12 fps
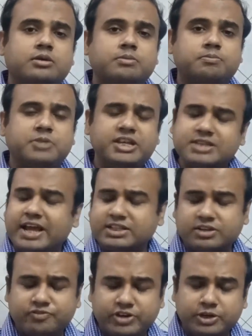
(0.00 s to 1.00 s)
Please like
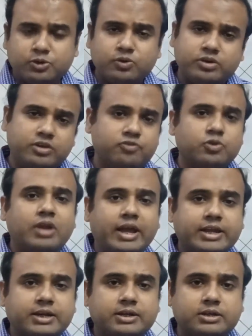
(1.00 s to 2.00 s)
the video if you
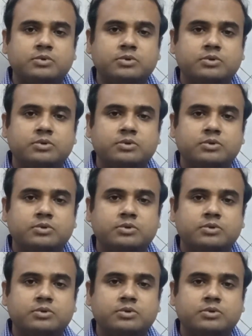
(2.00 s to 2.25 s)
like it.